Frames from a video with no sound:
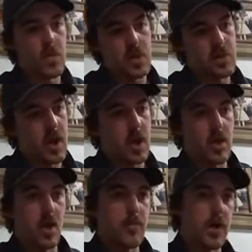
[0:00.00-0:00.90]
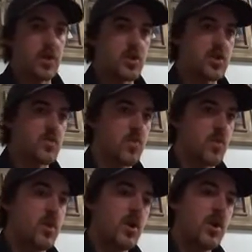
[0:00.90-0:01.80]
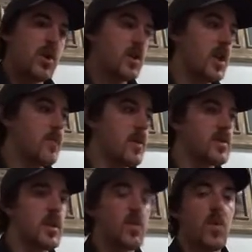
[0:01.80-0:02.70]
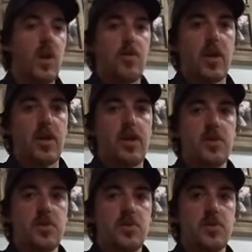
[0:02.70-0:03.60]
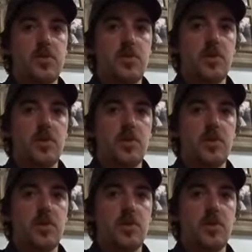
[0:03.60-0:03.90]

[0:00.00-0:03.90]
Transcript: When I stand up, I can just about get my stick right at my heels.